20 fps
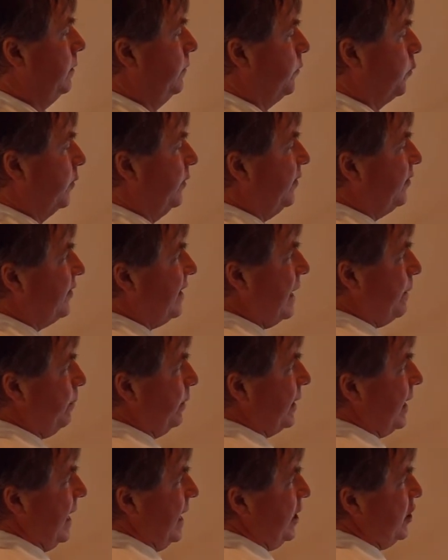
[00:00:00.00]
For this
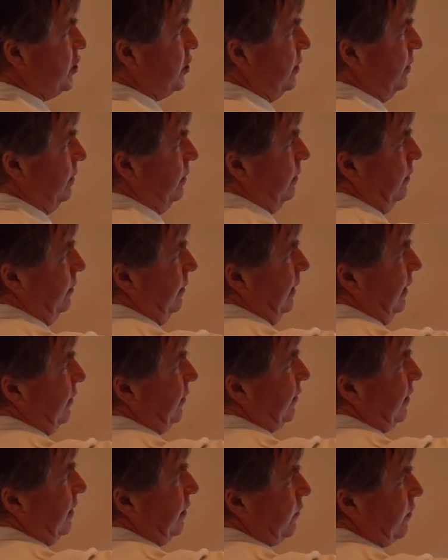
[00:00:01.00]
application, the
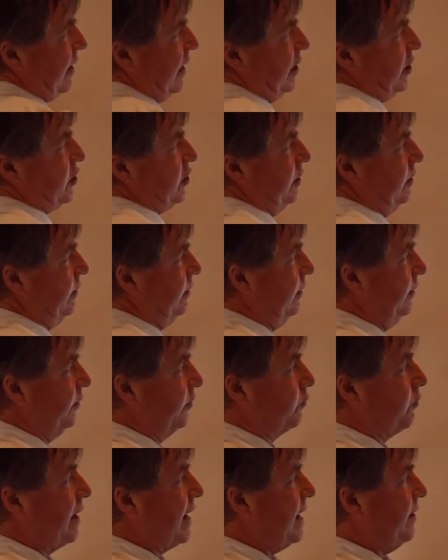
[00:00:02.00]
acceleration is
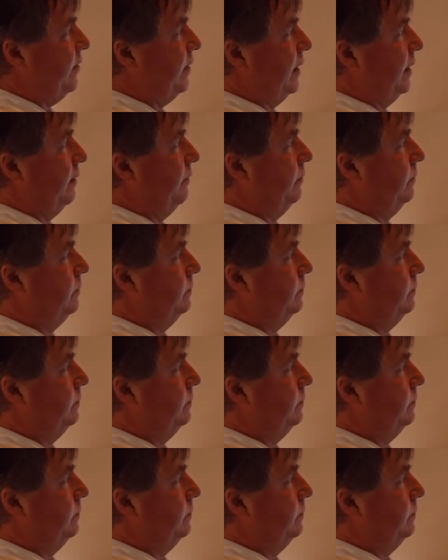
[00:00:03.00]
gravity.